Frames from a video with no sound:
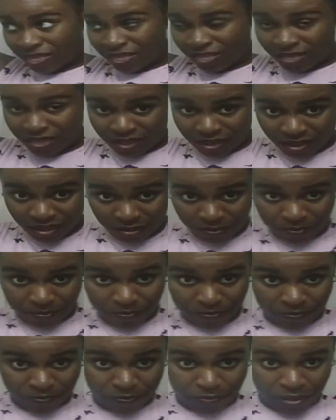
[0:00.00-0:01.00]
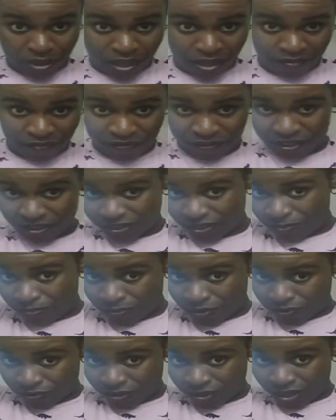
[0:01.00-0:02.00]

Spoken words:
The puff is the most